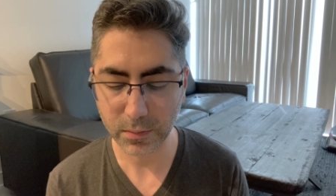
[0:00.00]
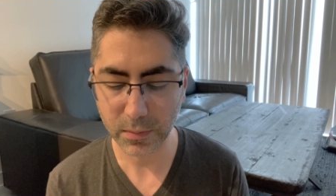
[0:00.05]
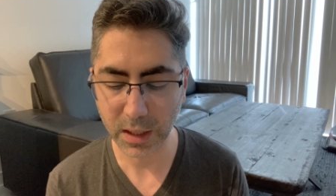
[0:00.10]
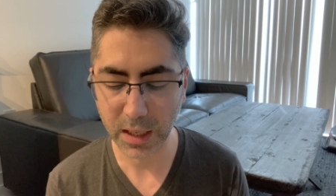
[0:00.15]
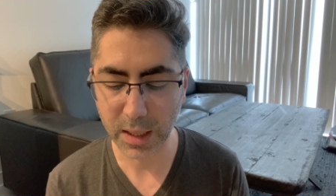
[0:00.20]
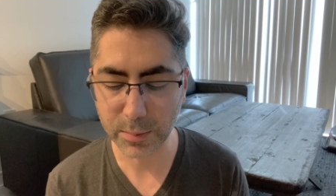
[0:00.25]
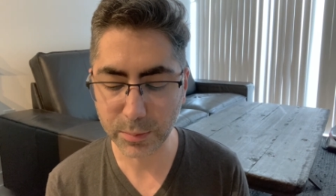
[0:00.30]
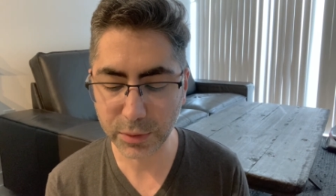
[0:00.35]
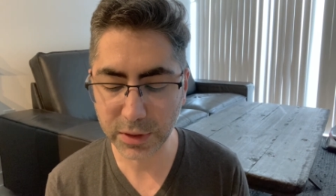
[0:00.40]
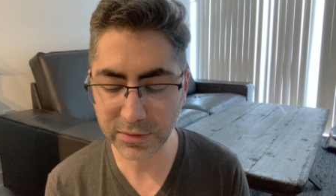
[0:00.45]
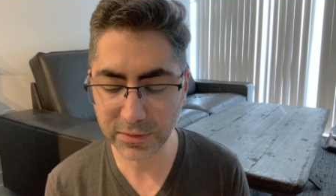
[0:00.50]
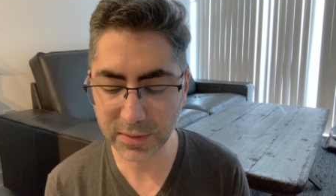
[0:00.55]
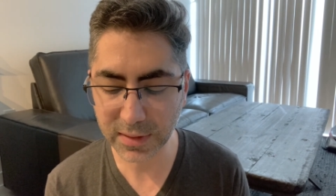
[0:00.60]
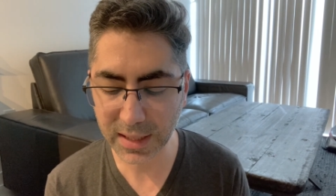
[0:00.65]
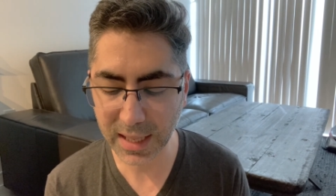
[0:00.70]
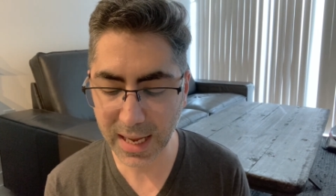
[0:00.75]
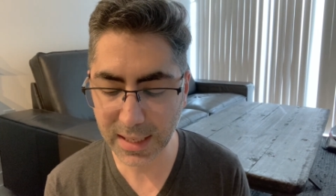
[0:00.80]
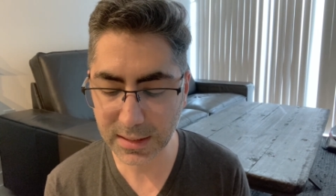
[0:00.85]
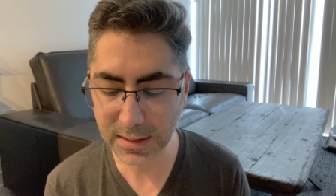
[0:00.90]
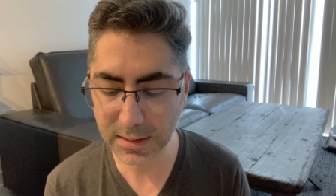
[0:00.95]
A brief
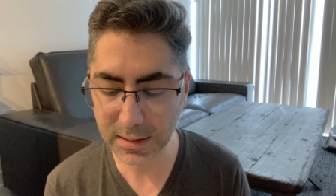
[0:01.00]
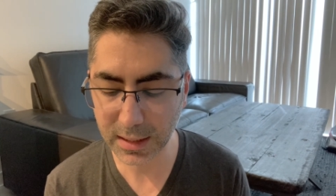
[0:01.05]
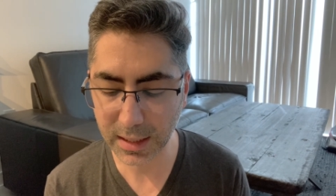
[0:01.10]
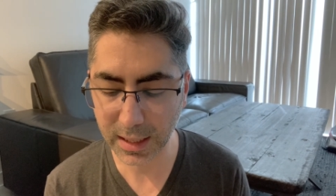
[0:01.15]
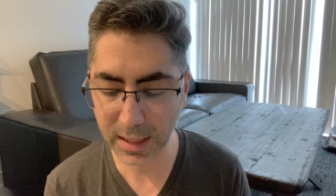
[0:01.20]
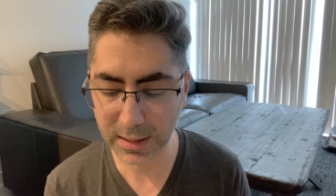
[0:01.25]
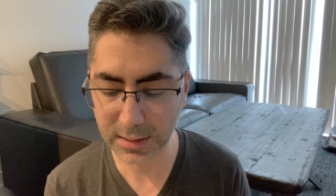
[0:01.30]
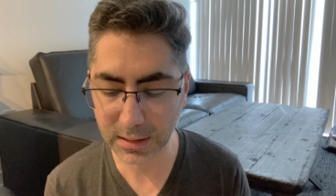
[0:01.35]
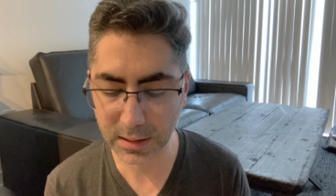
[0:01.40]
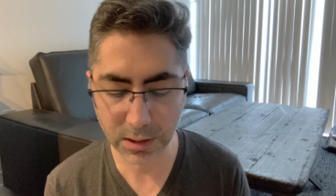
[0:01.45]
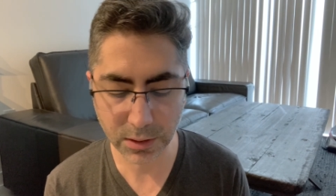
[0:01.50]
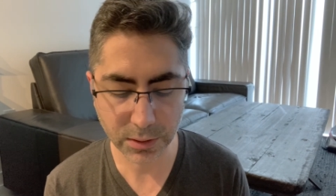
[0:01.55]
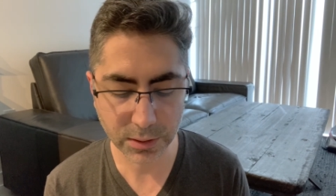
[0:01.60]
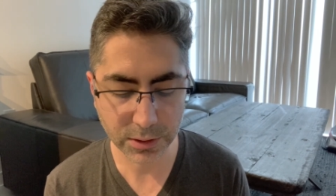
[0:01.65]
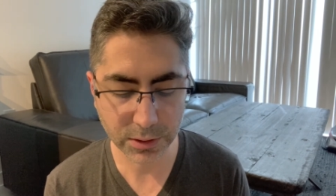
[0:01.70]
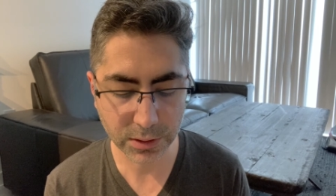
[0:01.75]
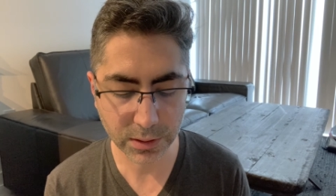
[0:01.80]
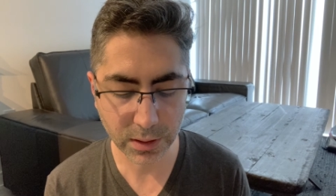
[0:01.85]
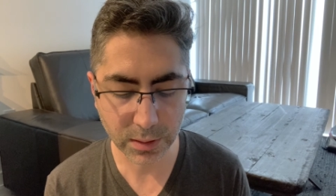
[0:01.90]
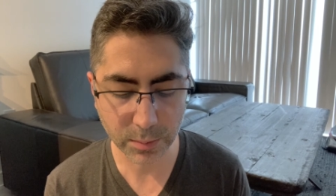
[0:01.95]
glance at the
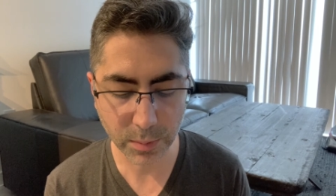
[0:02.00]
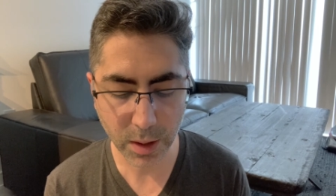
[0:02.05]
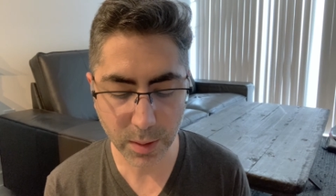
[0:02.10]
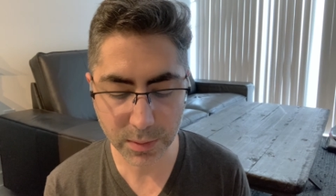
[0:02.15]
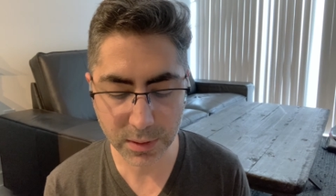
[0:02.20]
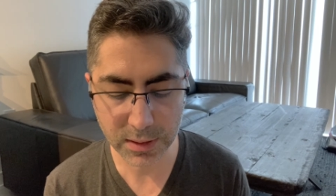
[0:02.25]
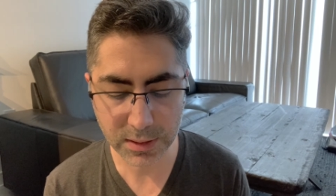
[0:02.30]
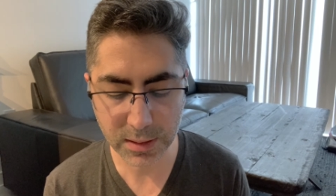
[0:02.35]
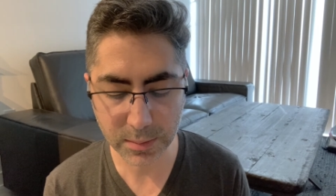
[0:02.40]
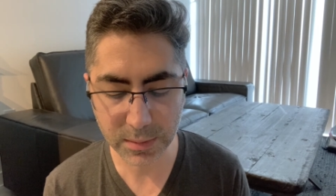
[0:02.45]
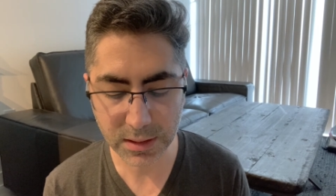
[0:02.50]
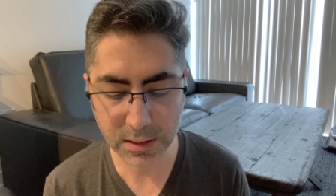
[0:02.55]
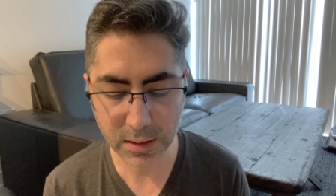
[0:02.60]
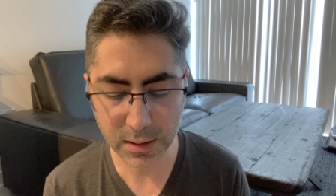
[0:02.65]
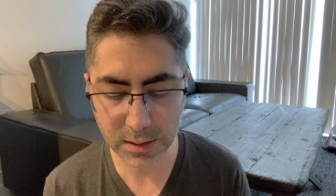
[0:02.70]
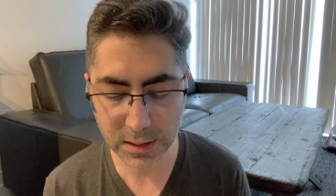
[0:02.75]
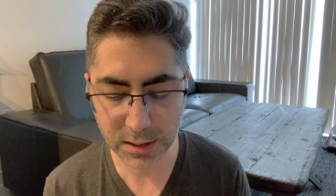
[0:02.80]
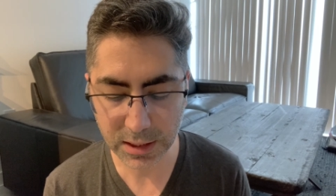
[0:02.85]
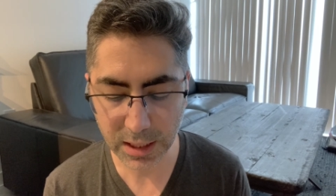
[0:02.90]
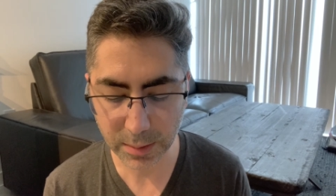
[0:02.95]
literature on populism
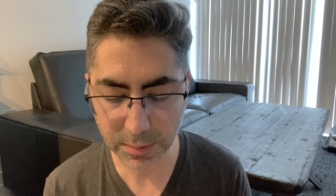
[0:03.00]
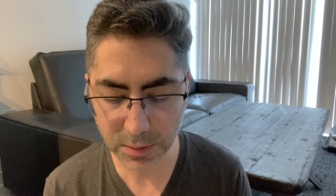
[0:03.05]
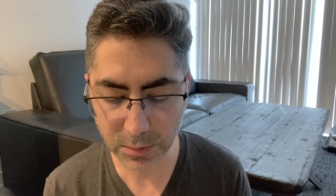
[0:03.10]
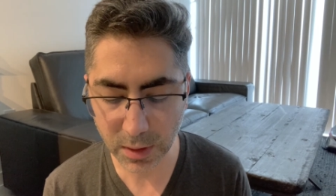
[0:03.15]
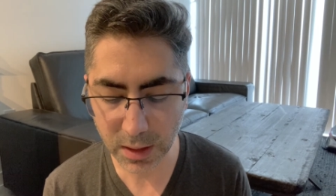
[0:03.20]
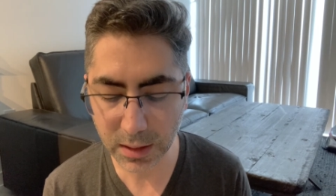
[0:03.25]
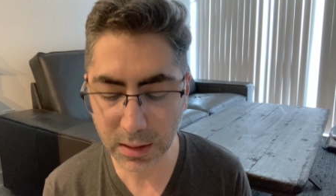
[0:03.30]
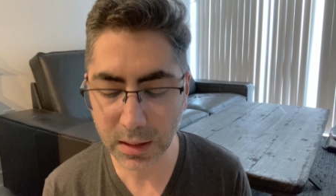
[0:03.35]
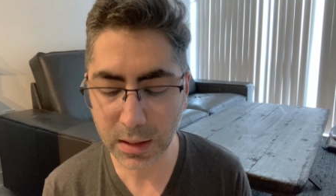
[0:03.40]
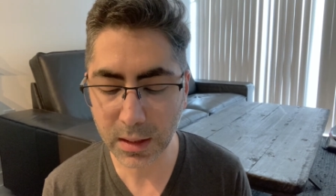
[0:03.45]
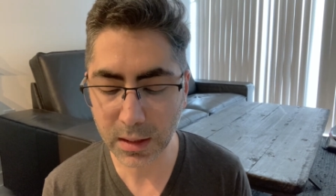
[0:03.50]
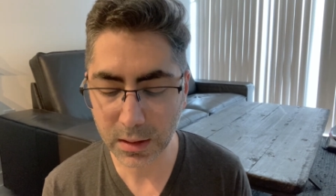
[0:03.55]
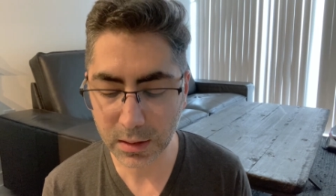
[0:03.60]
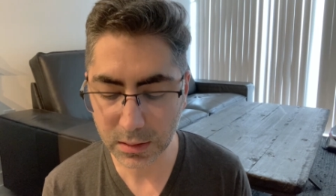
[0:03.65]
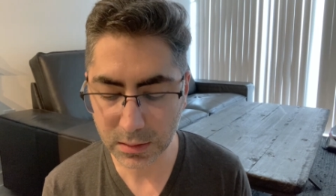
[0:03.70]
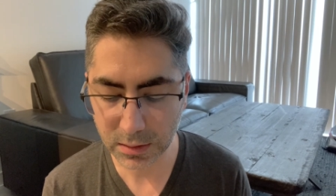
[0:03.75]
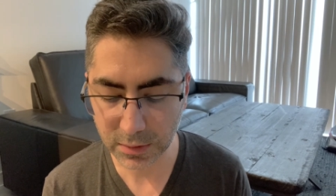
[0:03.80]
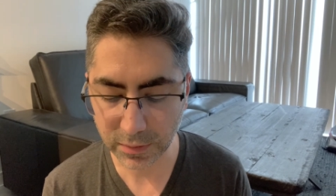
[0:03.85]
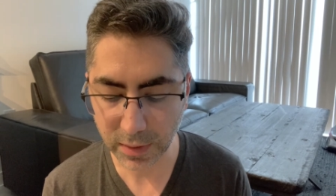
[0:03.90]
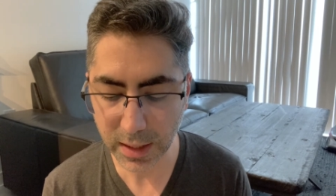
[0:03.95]
discussed in Chapter 1
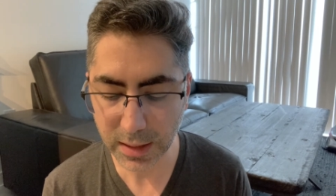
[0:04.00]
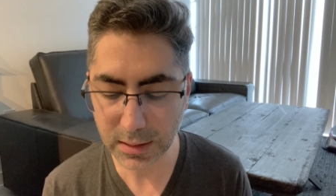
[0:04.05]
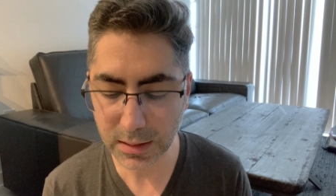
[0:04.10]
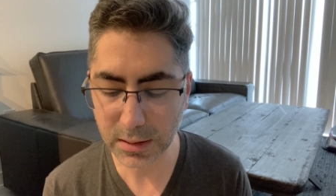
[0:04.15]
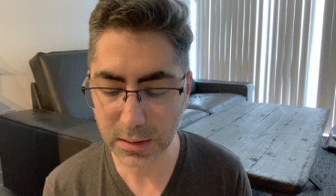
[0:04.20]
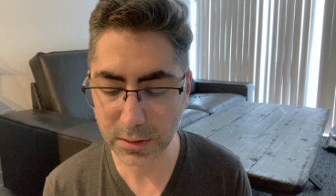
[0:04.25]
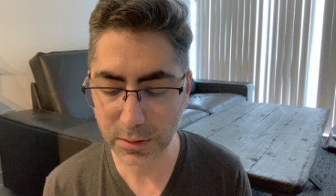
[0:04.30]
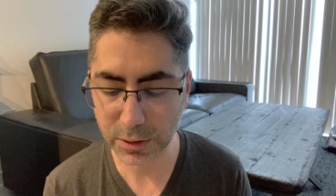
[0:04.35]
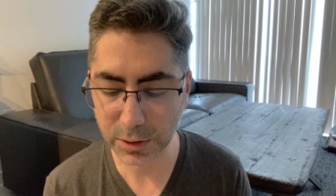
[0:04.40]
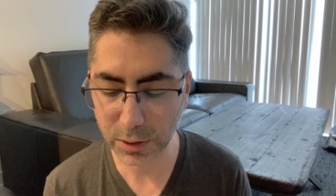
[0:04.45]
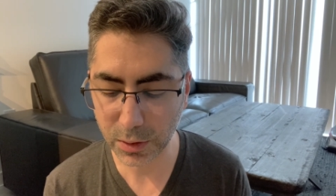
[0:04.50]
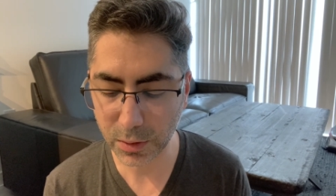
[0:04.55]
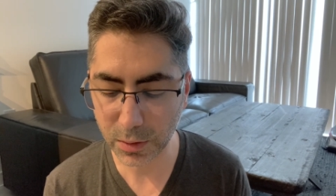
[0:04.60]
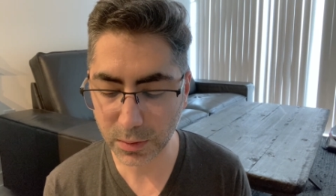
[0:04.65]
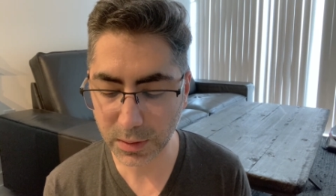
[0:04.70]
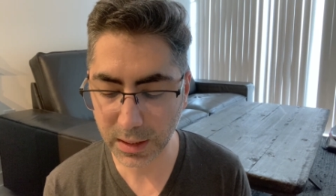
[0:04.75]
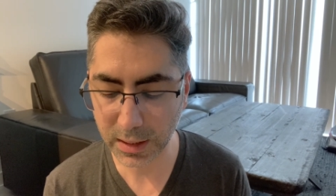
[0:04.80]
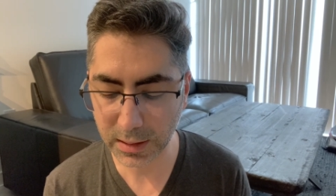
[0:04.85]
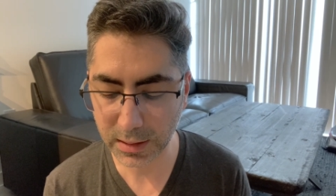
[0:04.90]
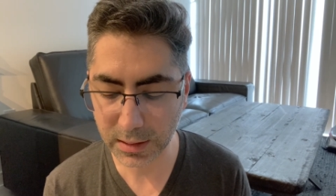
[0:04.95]
suffices to show
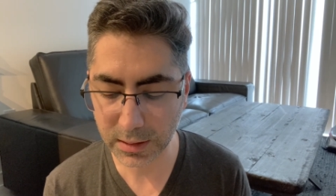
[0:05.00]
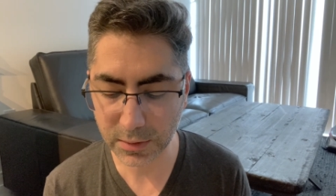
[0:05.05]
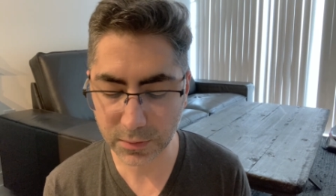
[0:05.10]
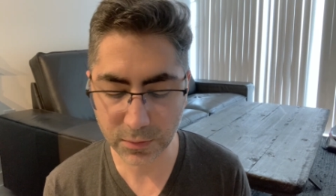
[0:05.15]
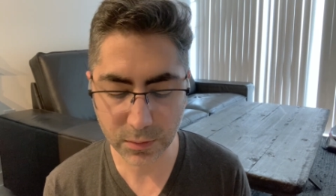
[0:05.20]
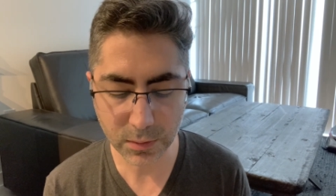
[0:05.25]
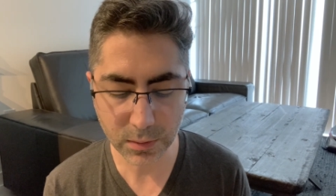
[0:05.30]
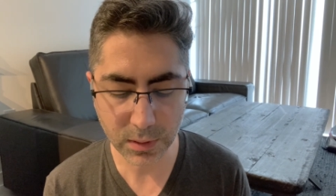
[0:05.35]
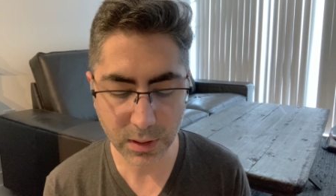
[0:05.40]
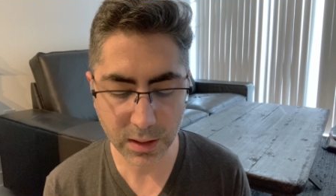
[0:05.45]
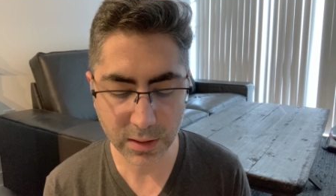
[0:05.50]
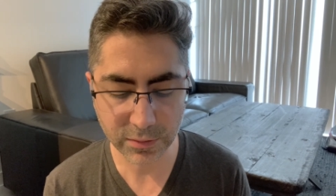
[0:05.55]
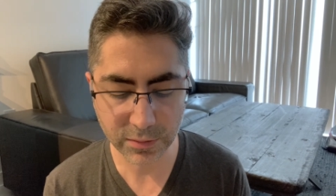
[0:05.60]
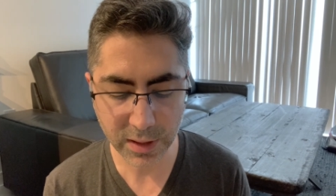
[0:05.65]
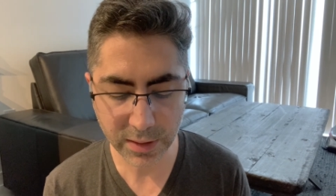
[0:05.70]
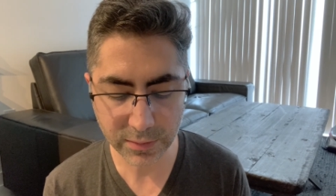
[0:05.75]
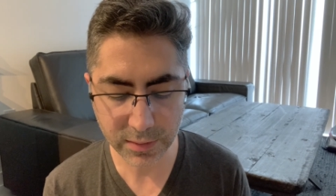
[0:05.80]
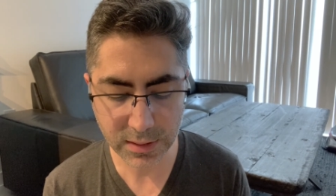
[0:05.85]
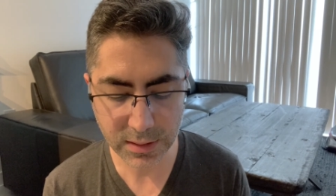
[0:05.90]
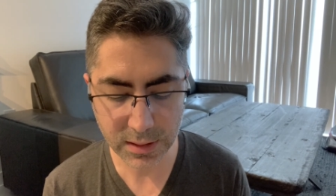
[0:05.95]
that it is full of
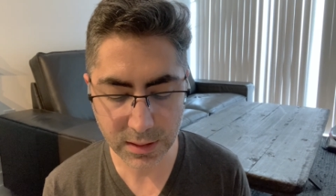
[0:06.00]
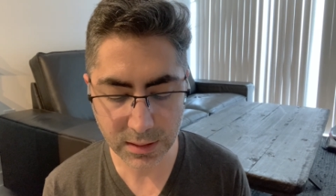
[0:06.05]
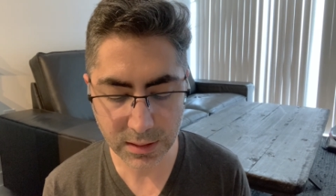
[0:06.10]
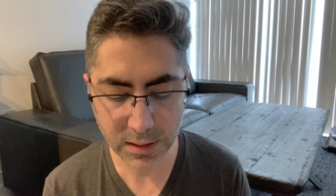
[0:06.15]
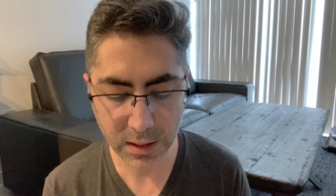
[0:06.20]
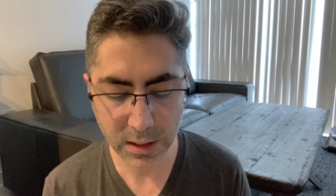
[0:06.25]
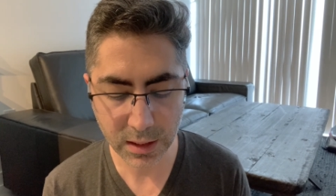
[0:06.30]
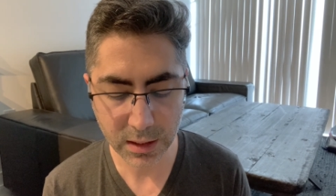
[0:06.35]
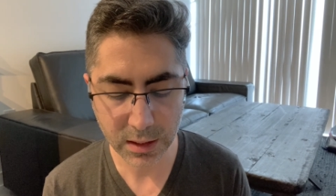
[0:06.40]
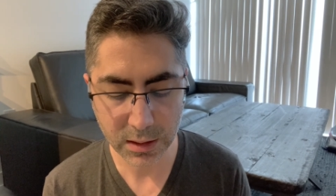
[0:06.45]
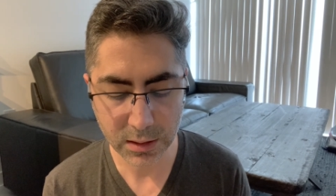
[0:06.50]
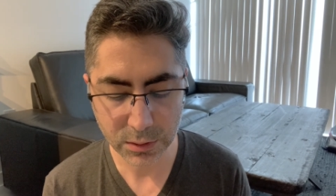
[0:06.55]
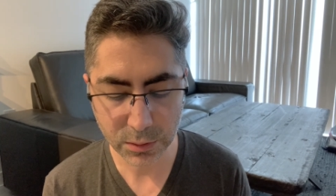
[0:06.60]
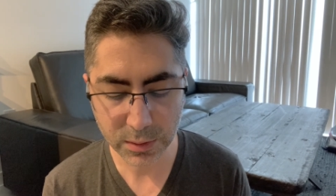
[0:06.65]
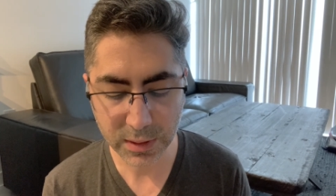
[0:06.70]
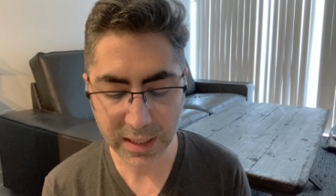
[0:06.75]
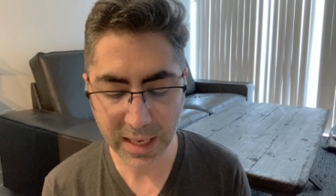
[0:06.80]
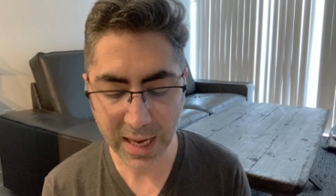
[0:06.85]
references to the